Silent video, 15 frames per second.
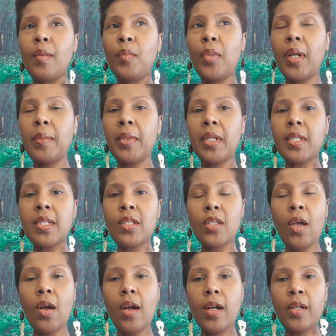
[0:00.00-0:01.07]
But I'm going to
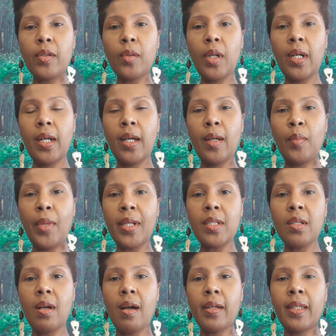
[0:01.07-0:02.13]
start uh, by
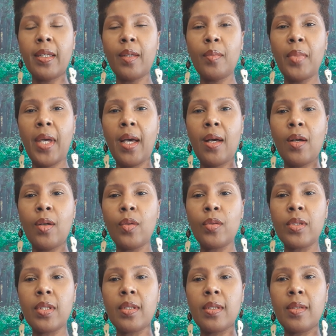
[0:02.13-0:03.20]
talking
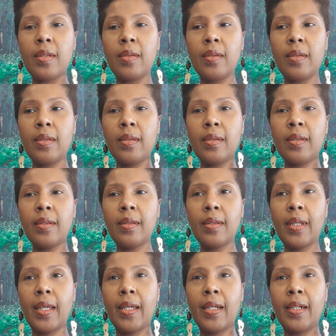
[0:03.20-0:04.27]
about.
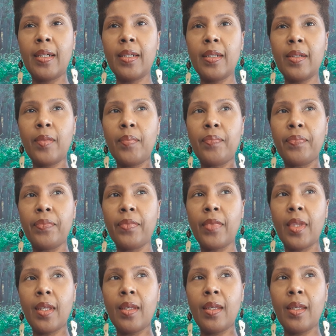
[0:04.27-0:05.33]
Uh,
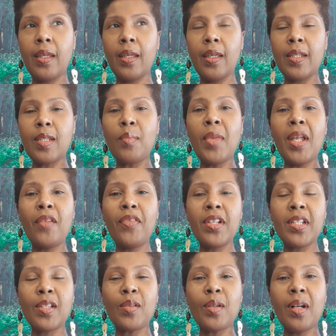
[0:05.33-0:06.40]
some
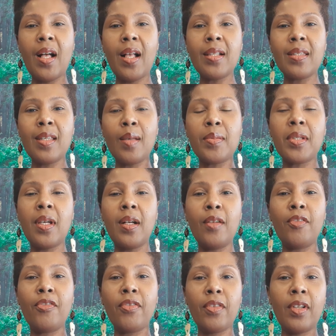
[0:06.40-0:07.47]
metaphysical concepts
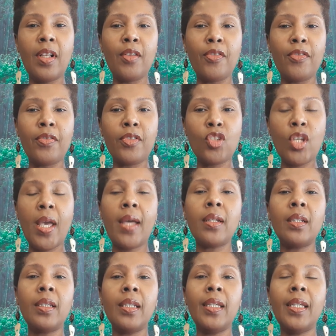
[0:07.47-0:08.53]
of, of
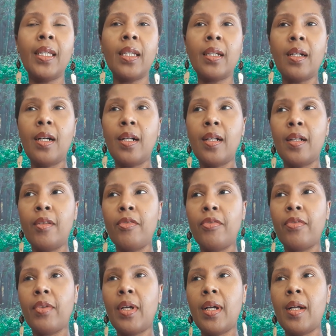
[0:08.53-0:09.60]
channeling, of
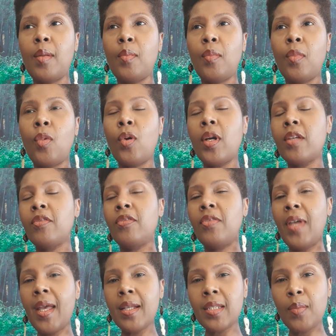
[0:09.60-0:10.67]
um, more
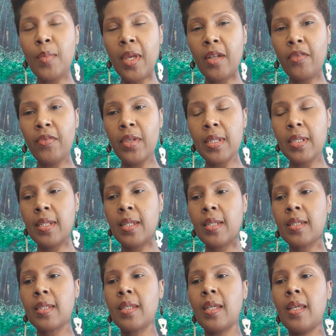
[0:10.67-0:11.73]
advanced
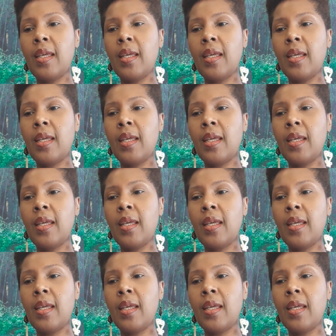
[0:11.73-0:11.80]
metaphysics.